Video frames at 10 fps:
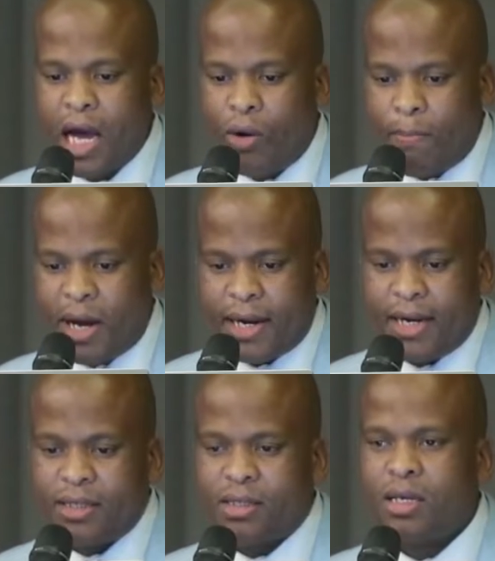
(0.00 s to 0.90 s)
Our
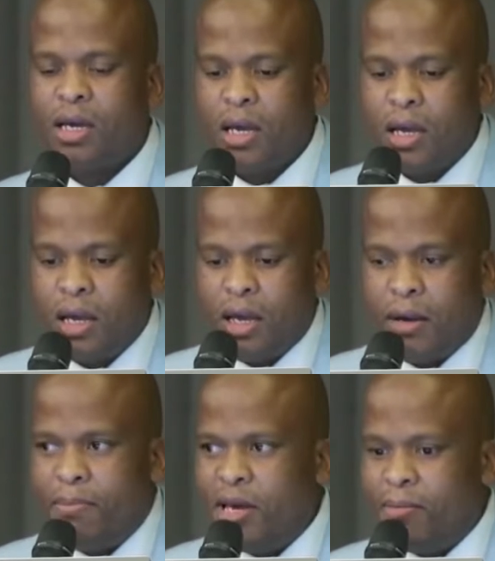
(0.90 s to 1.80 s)
partners,
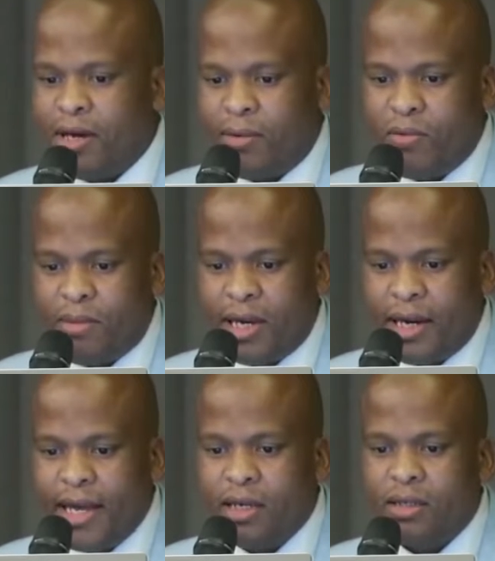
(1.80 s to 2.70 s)
BMW
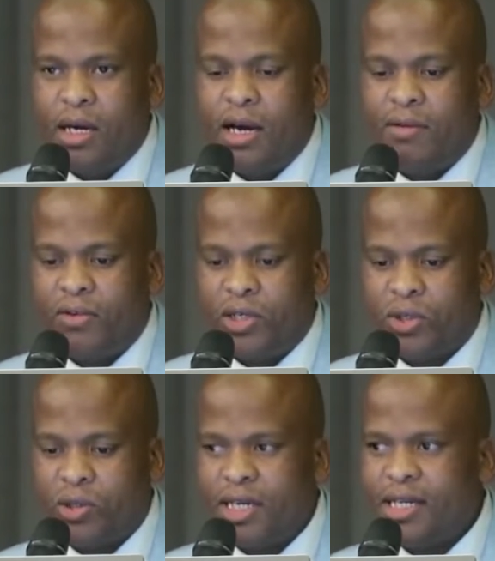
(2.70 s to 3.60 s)
Mainlane, for
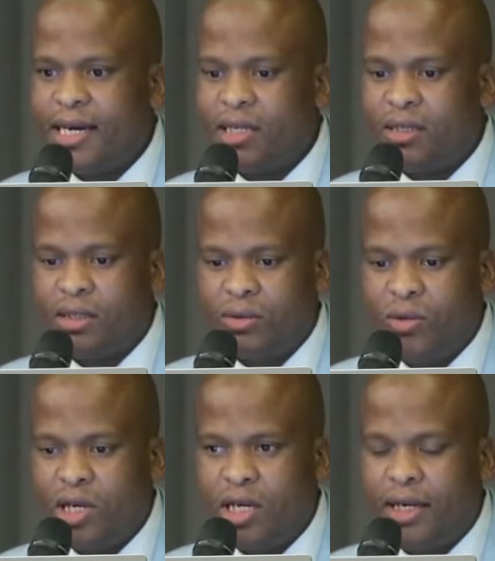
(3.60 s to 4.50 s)
ensuring that
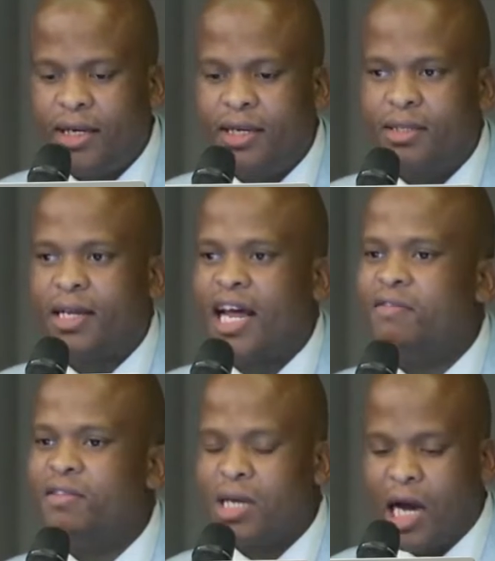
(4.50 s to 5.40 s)
we really
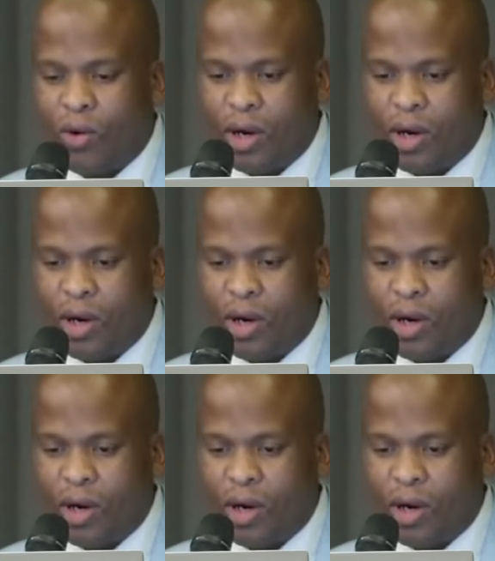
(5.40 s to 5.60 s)
driving